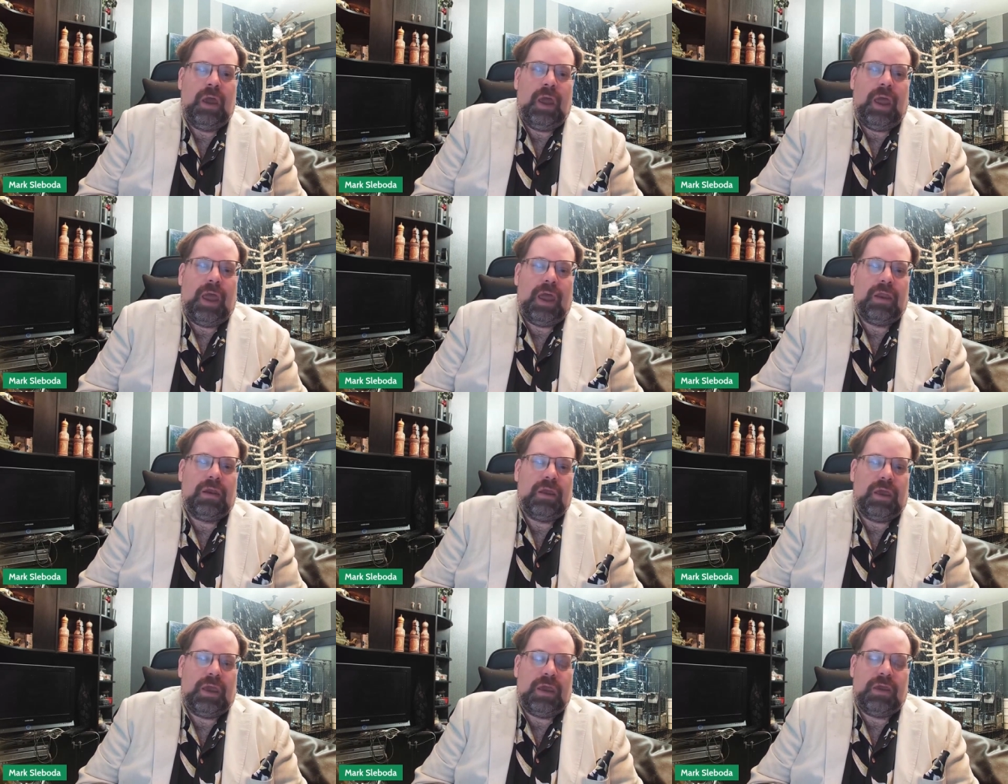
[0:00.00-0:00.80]

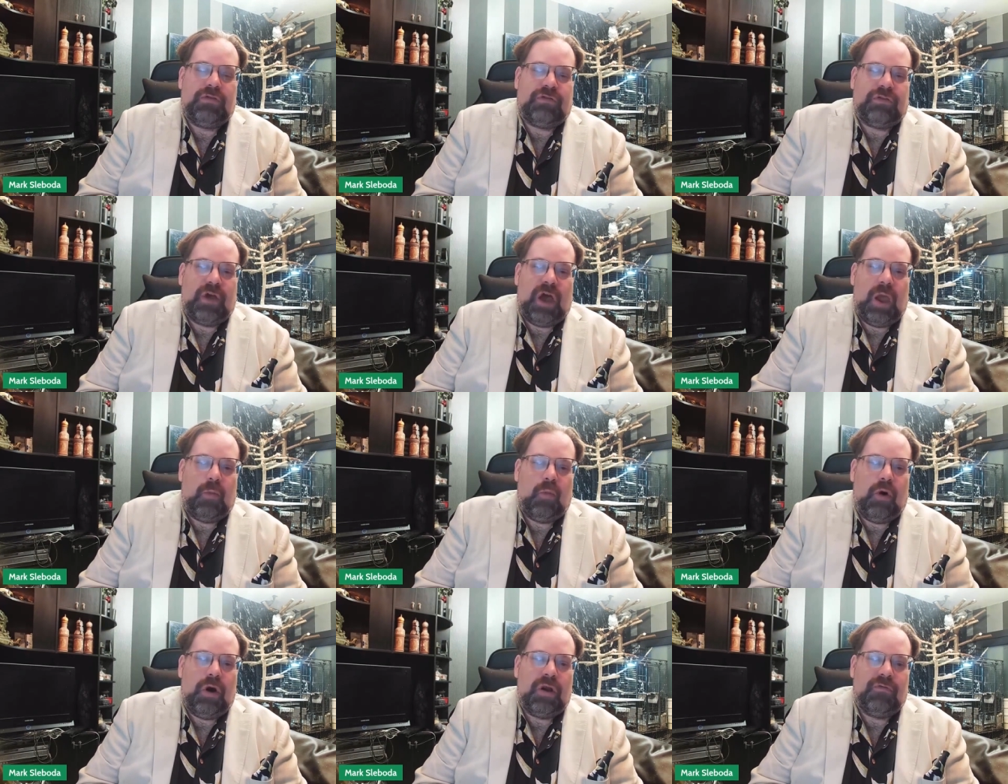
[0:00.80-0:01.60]
And each time
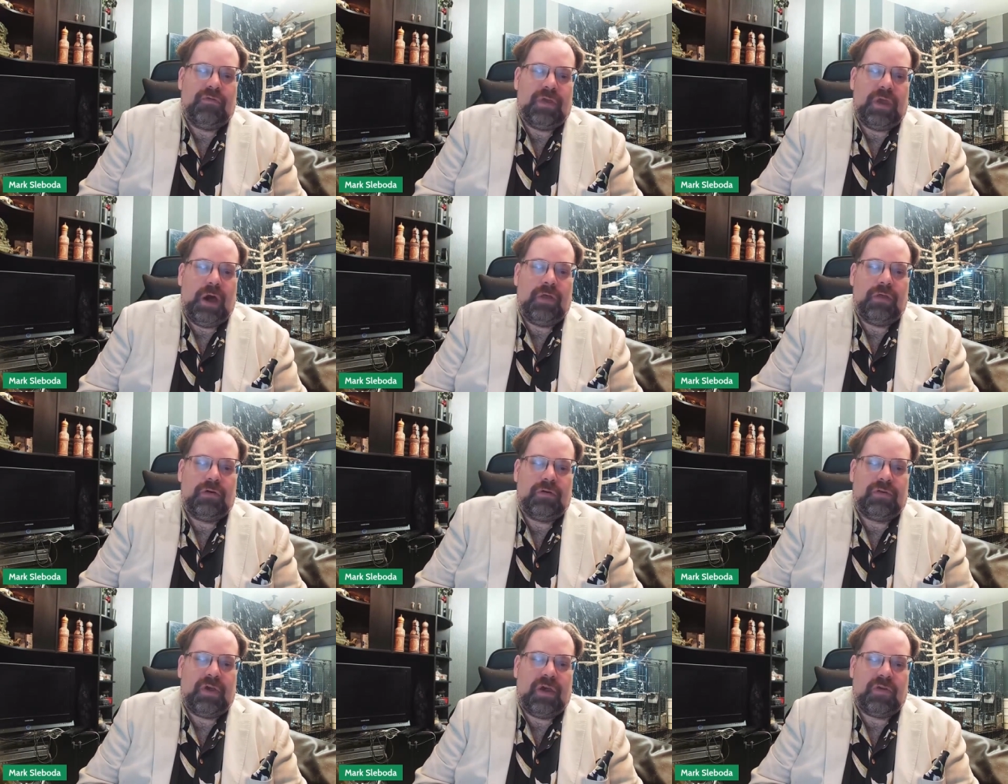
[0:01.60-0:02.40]
one of the
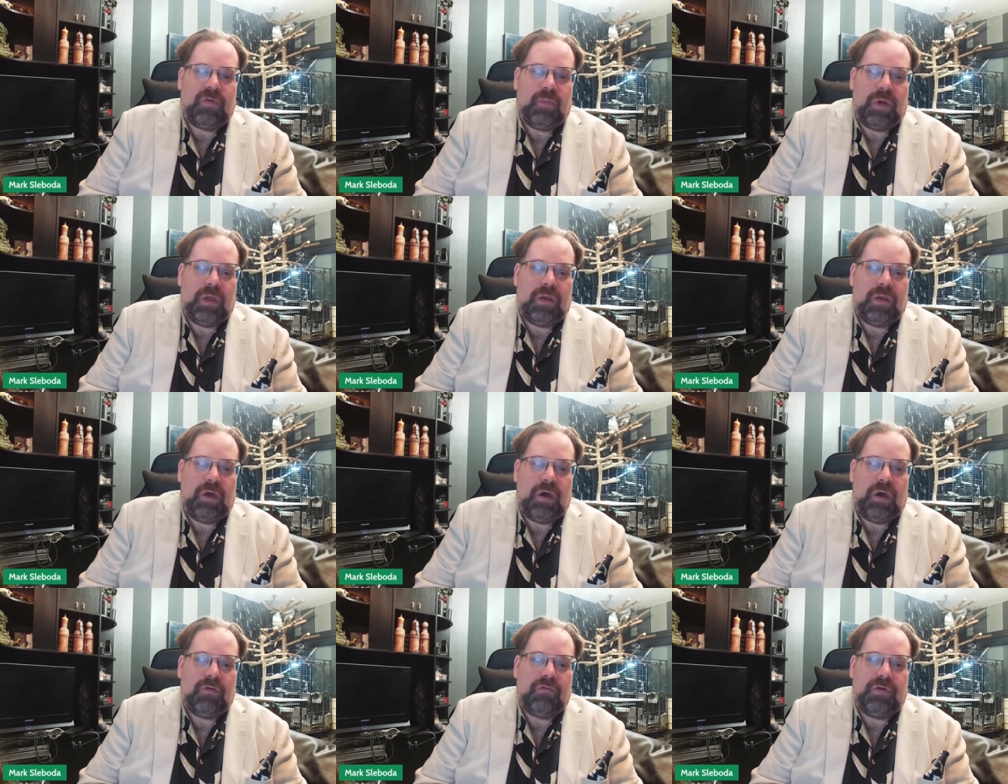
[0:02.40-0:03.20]
others has been
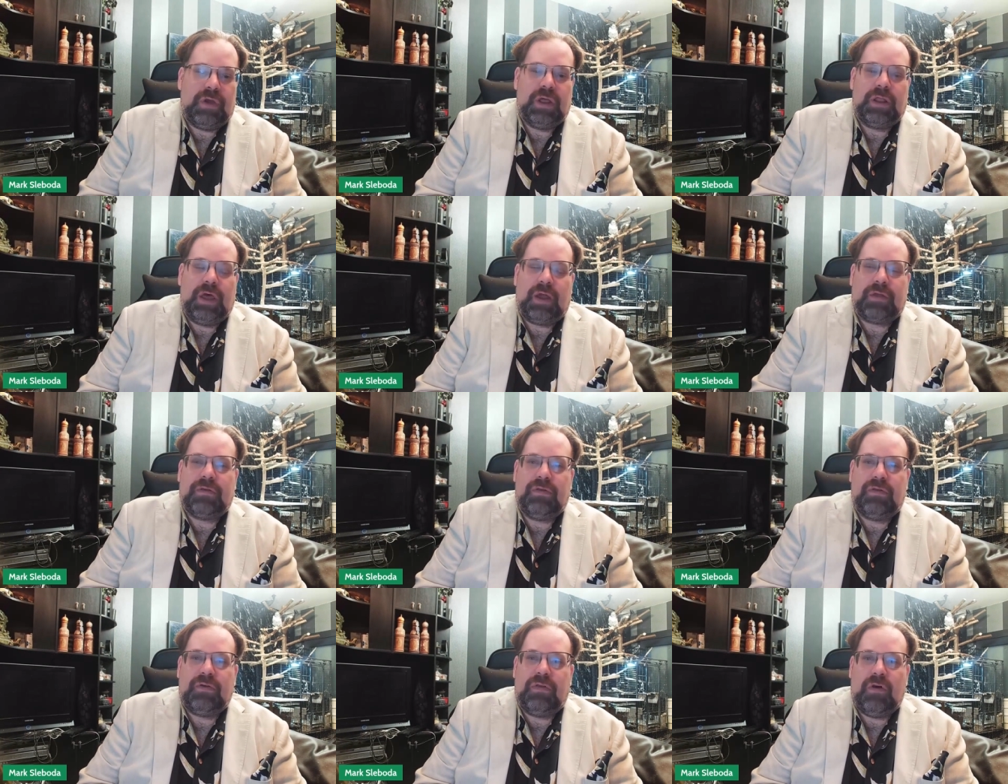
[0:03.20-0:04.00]
uh,
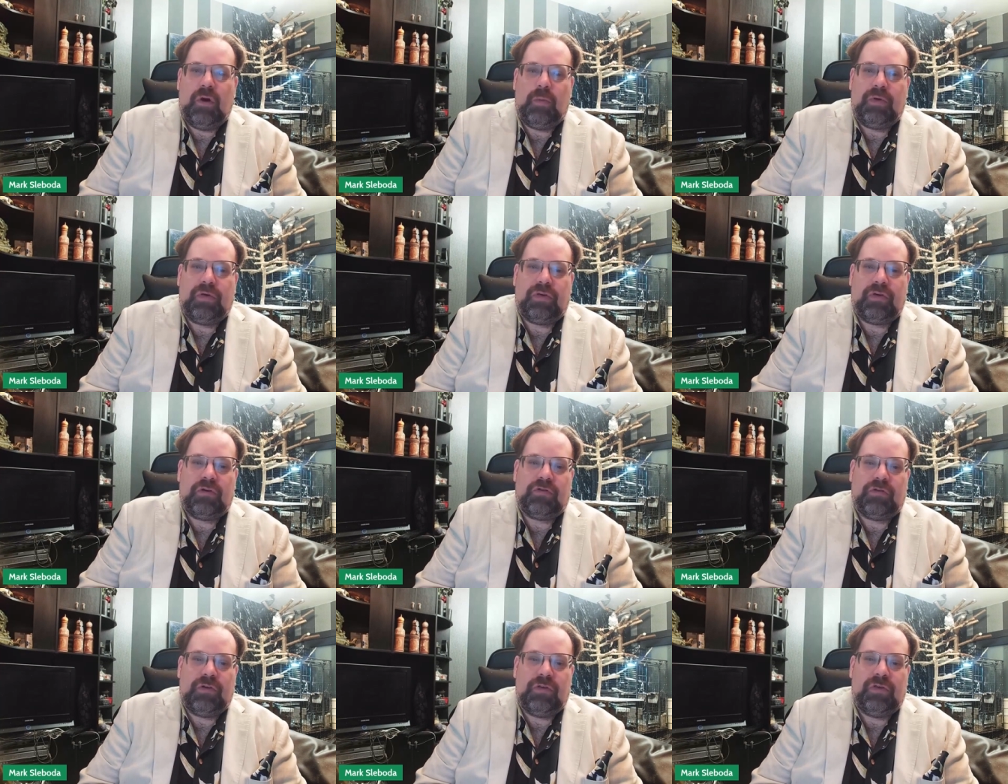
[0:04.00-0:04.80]
reelected to their
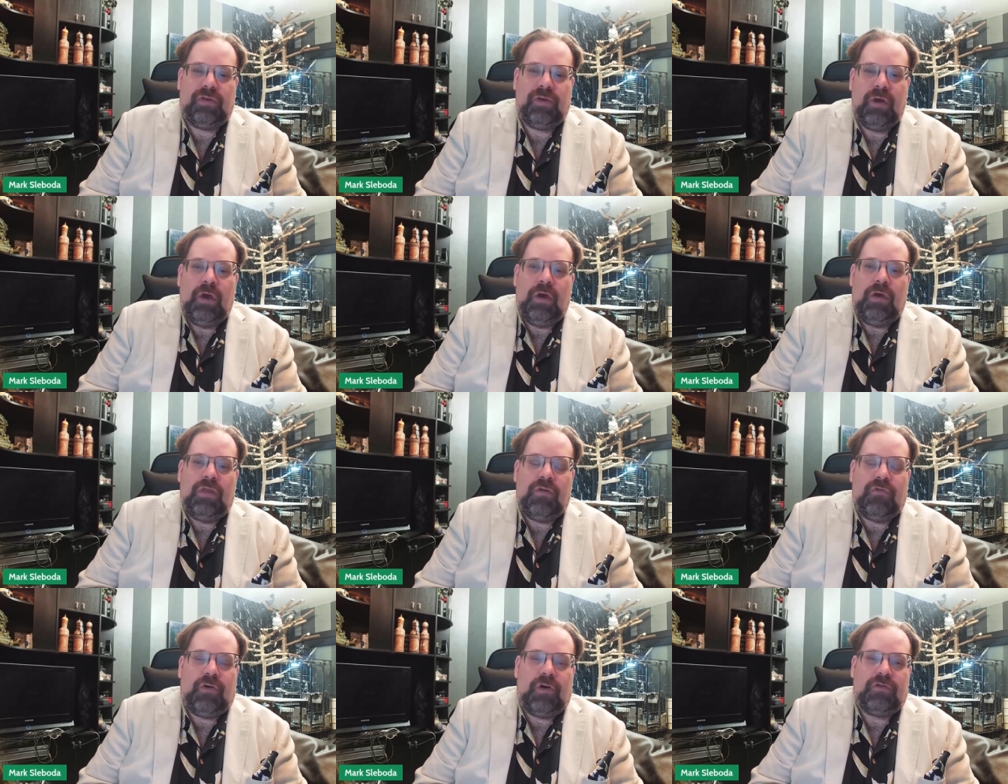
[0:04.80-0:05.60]
positions, the
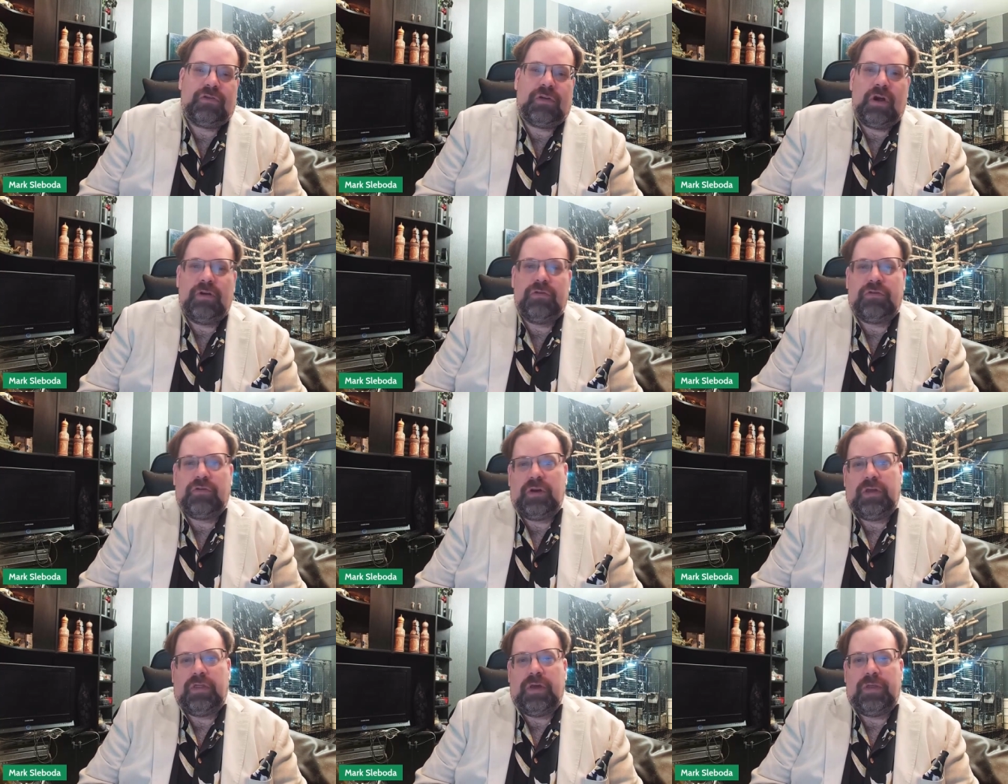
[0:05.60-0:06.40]
first
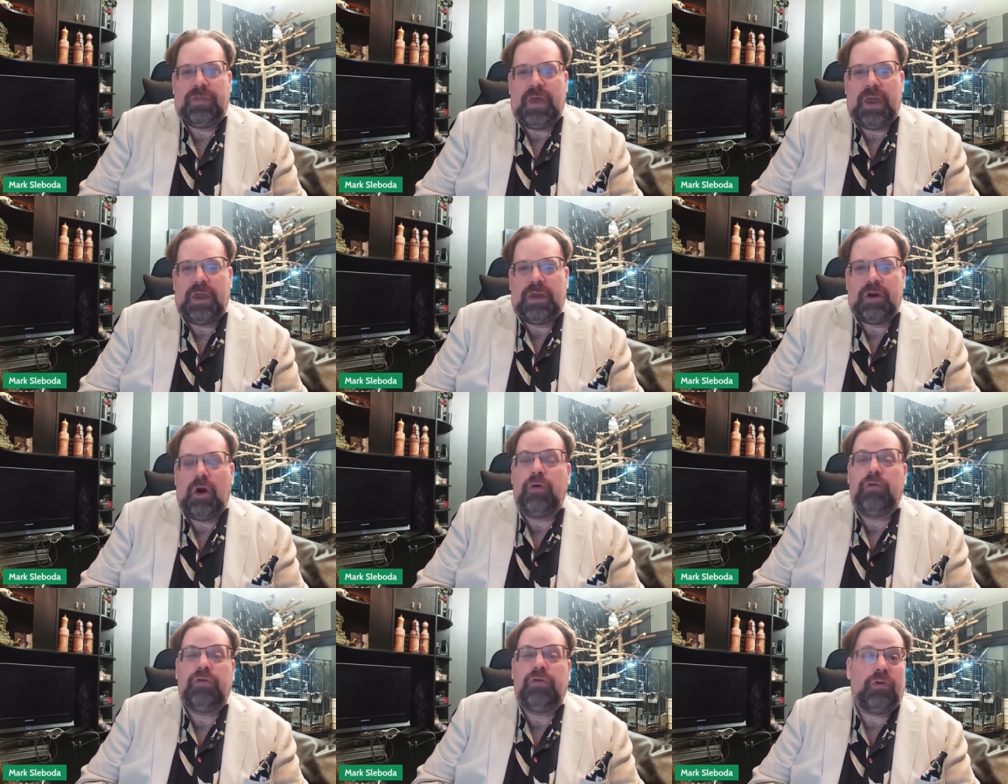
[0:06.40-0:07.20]
country that they
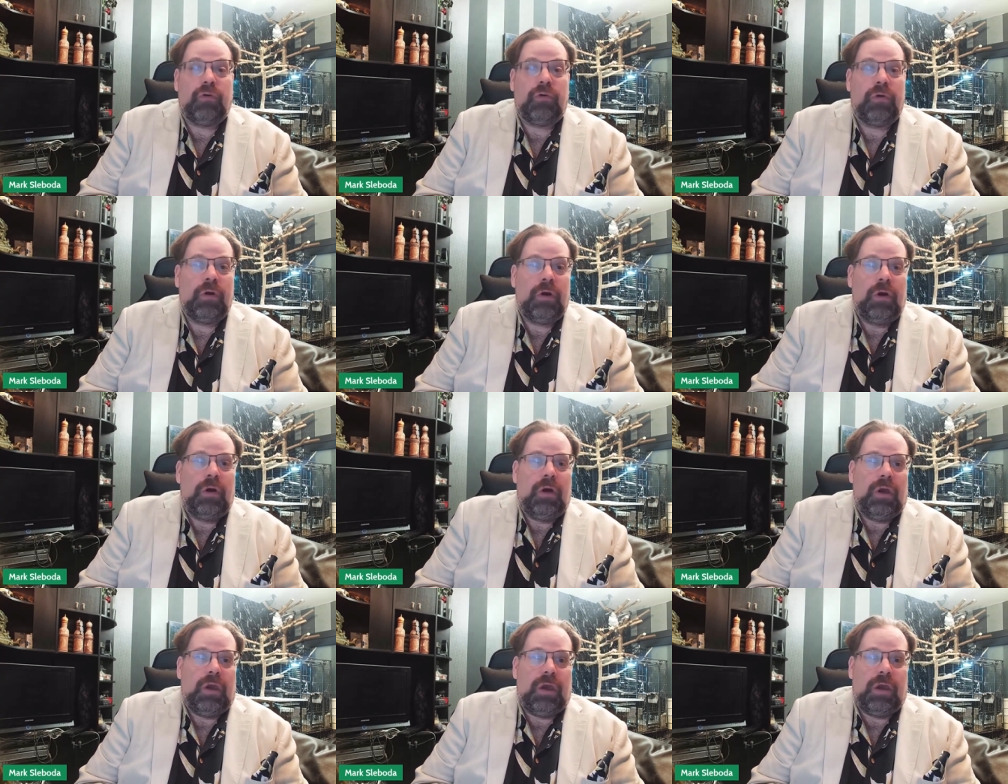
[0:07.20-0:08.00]
go to
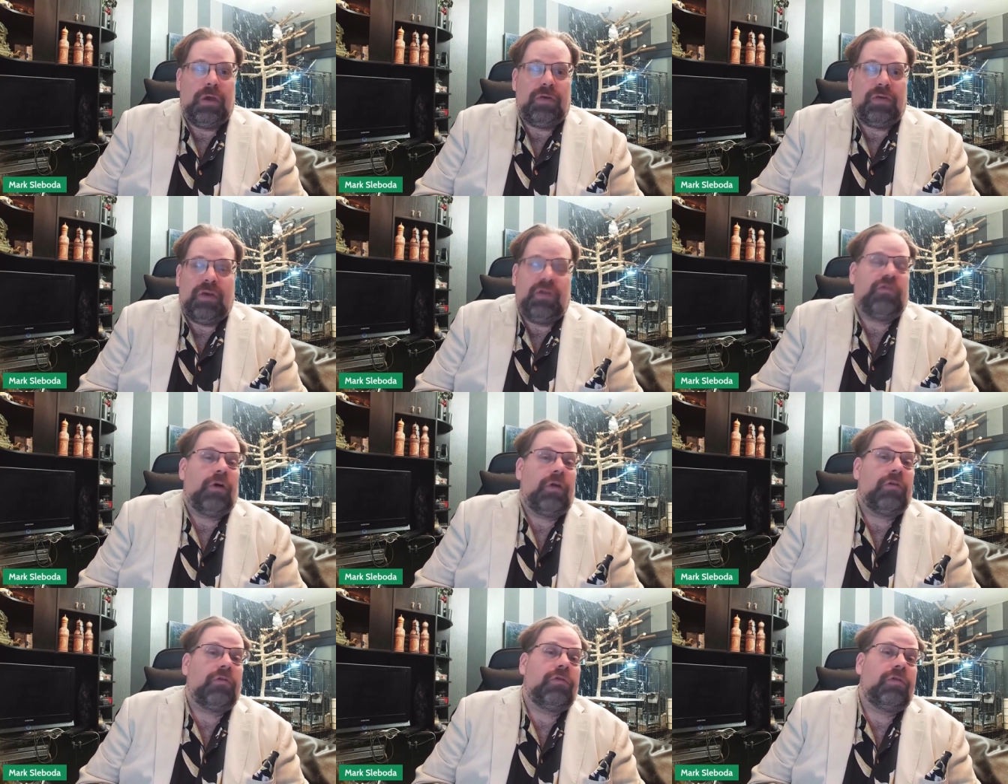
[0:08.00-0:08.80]
is each
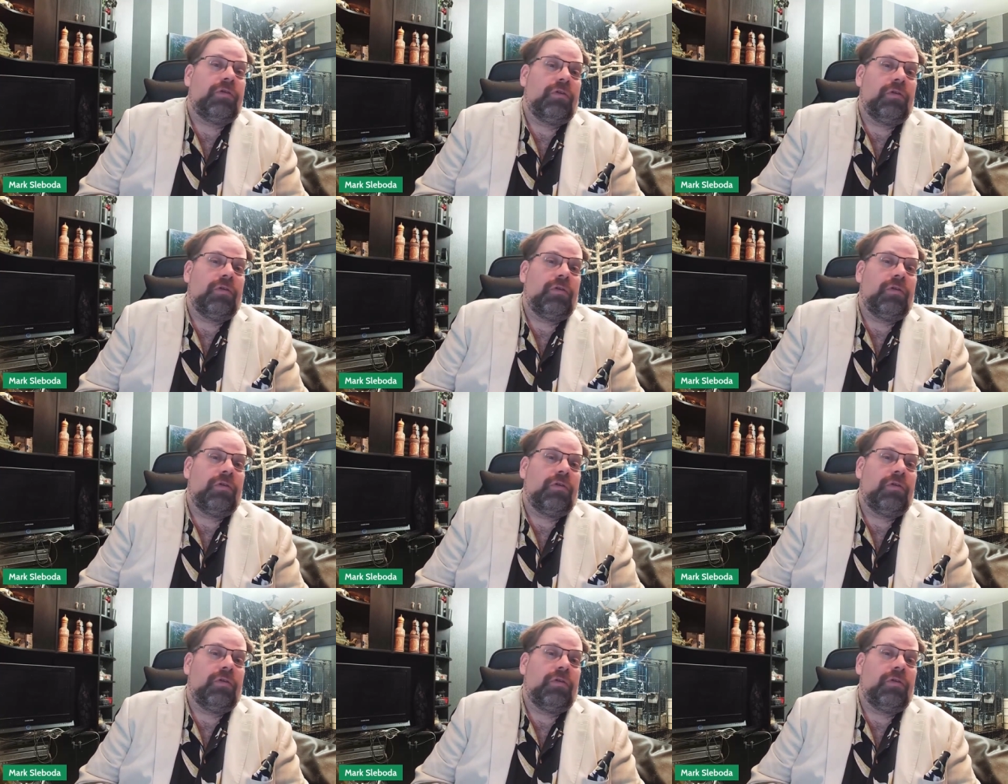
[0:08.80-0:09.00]
other's